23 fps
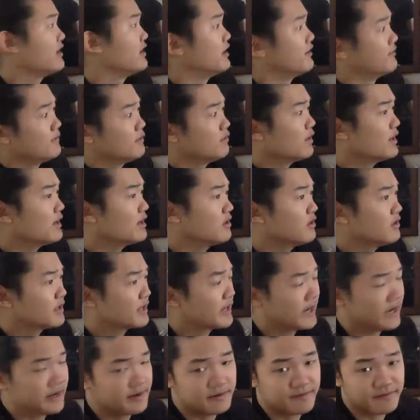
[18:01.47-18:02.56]
If you want to look
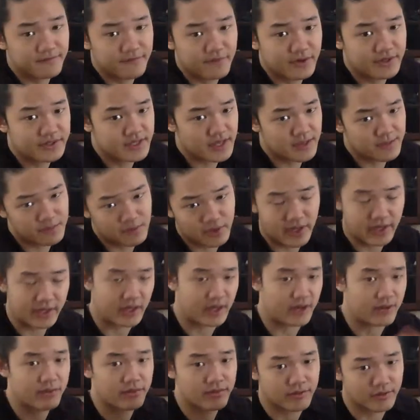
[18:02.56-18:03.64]
at, for example, like
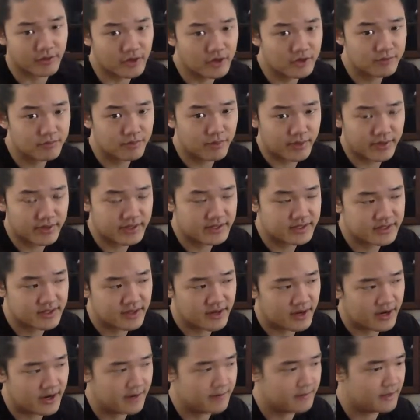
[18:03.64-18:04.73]
a third point in
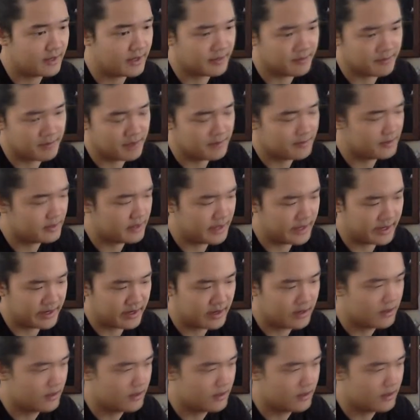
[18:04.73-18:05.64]
time, like maybe like